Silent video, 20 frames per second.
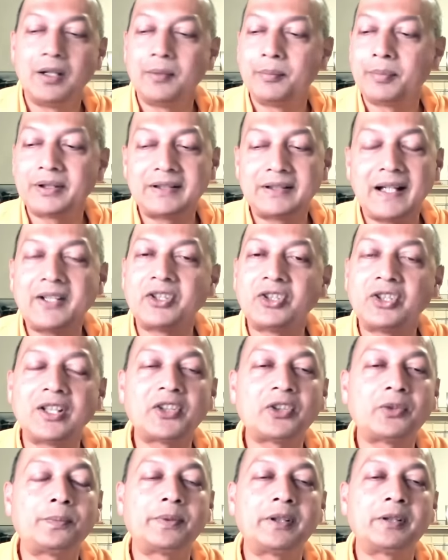But that
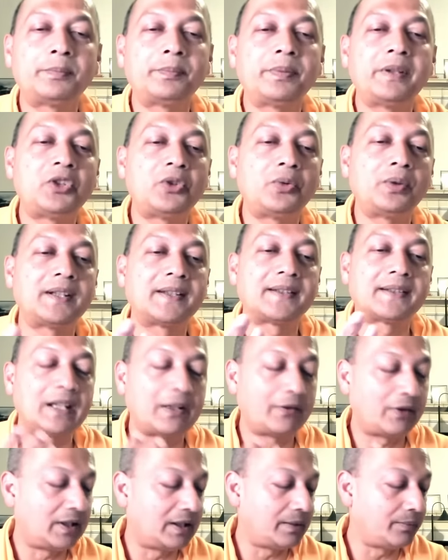just perpetuates
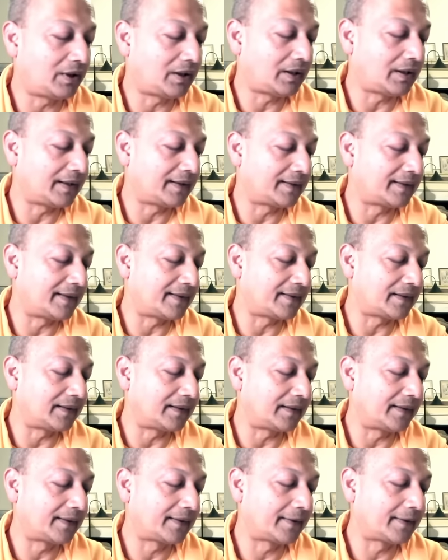our limited
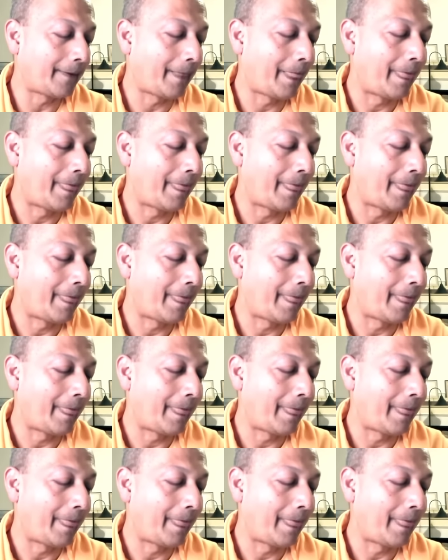existence.